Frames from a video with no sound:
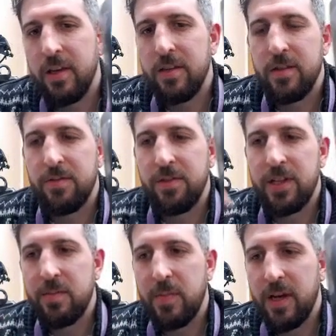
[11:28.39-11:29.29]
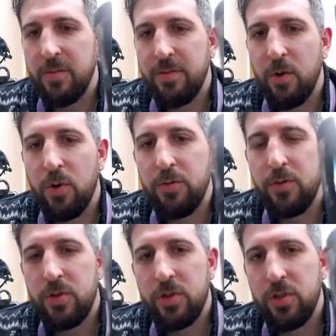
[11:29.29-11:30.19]
as in flashing back and forth,
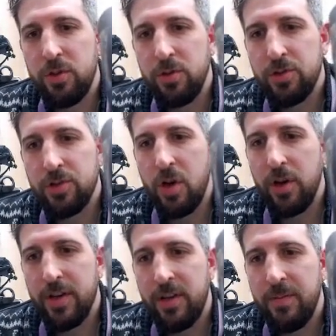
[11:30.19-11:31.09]
to solid.